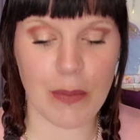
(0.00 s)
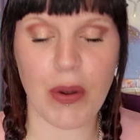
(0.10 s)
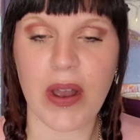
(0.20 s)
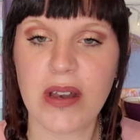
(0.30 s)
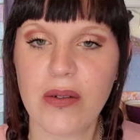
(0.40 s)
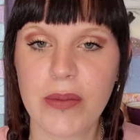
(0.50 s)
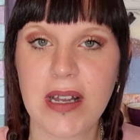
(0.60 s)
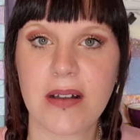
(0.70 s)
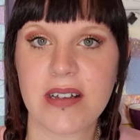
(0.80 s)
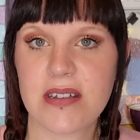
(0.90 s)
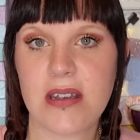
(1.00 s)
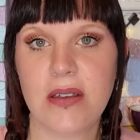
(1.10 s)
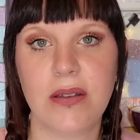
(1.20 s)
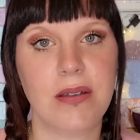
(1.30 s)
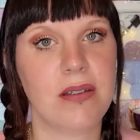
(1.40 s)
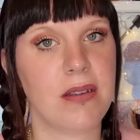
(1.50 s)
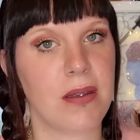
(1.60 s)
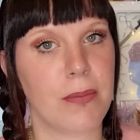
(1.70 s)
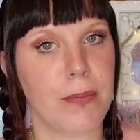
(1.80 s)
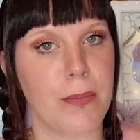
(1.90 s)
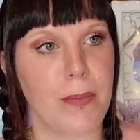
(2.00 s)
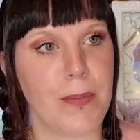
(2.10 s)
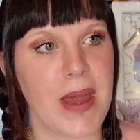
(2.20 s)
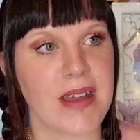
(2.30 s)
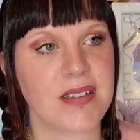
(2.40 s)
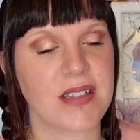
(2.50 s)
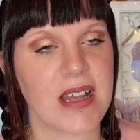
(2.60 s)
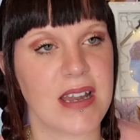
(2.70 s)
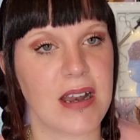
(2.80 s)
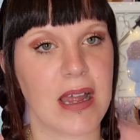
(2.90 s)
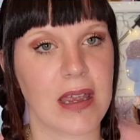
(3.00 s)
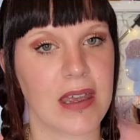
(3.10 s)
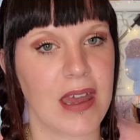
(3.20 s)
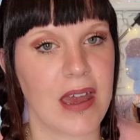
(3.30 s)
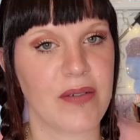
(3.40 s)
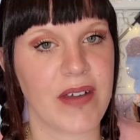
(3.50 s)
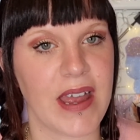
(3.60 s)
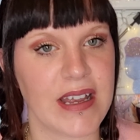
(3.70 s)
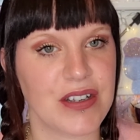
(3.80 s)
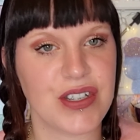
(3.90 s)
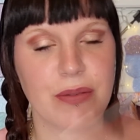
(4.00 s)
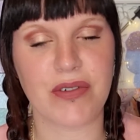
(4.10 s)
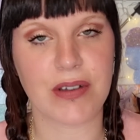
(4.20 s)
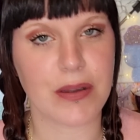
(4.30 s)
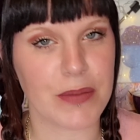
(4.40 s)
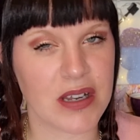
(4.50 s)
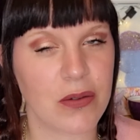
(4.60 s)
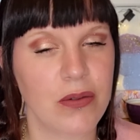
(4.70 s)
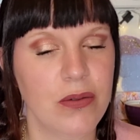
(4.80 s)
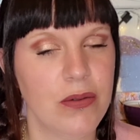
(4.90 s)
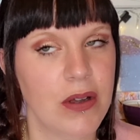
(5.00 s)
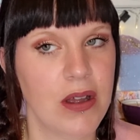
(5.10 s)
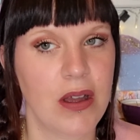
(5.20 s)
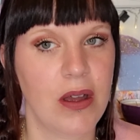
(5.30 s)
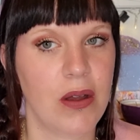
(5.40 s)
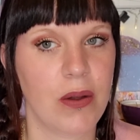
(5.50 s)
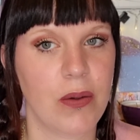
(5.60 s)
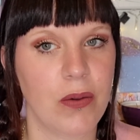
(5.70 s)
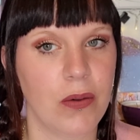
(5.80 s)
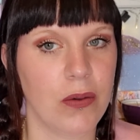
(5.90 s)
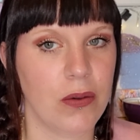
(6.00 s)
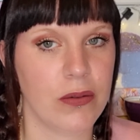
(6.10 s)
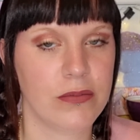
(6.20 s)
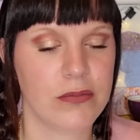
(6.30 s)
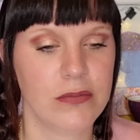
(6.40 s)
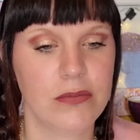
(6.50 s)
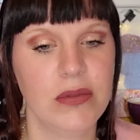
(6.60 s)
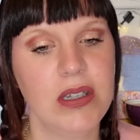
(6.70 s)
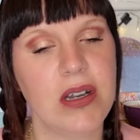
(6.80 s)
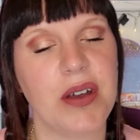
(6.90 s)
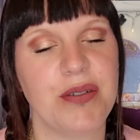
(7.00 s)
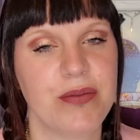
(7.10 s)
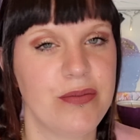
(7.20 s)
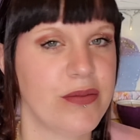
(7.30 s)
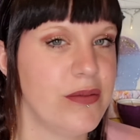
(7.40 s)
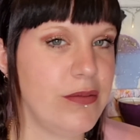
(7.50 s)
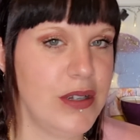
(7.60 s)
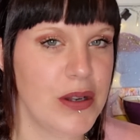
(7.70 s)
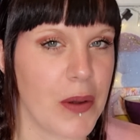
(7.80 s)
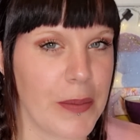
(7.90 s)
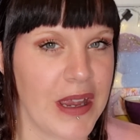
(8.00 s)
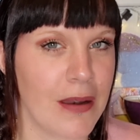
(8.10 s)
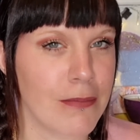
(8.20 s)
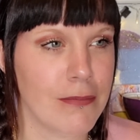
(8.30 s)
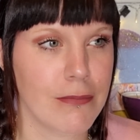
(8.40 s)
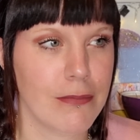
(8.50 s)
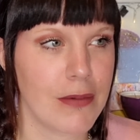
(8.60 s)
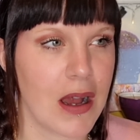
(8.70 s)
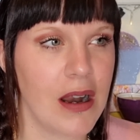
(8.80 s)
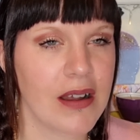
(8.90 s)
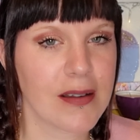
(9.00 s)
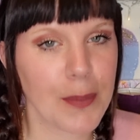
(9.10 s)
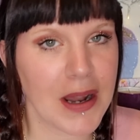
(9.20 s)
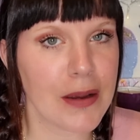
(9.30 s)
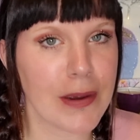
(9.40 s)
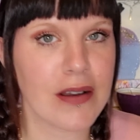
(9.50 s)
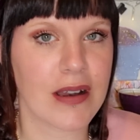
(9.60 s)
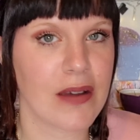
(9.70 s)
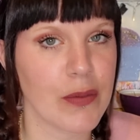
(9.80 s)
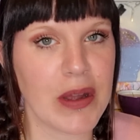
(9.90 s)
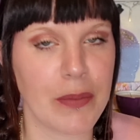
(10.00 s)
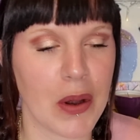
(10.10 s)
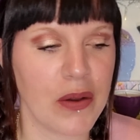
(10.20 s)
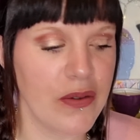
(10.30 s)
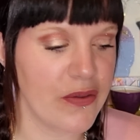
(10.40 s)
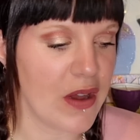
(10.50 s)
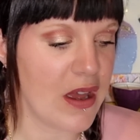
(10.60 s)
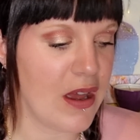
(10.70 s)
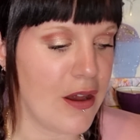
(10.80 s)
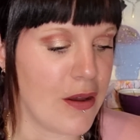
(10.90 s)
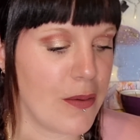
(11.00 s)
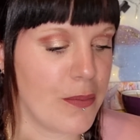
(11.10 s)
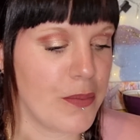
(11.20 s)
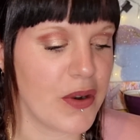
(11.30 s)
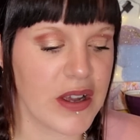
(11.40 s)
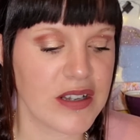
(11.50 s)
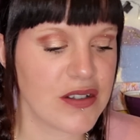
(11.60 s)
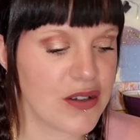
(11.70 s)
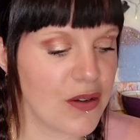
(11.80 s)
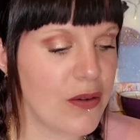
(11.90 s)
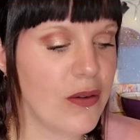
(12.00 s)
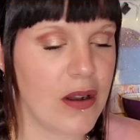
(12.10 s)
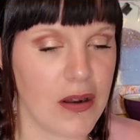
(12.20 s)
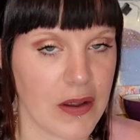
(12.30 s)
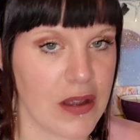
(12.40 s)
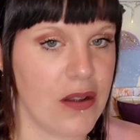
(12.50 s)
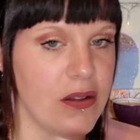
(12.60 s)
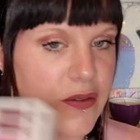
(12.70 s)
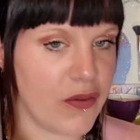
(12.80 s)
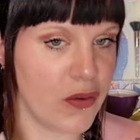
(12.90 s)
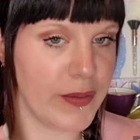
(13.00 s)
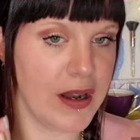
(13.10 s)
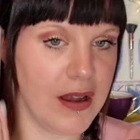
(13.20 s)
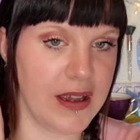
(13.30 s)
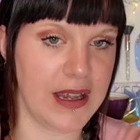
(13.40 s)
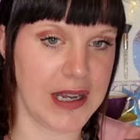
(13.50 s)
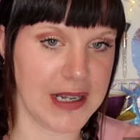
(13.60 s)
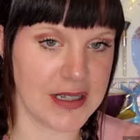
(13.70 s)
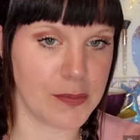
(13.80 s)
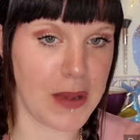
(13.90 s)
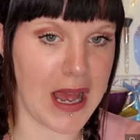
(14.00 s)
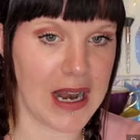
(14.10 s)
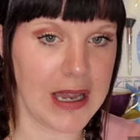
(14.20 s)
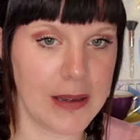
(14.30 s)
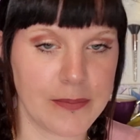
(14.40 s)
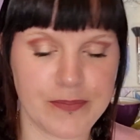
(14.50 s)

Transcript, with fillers: but I normally like to use mattes and then like have a shimmer in the middle, or you know what I mean. I like to play around and have a bit of both, but I do like the formula in this palette.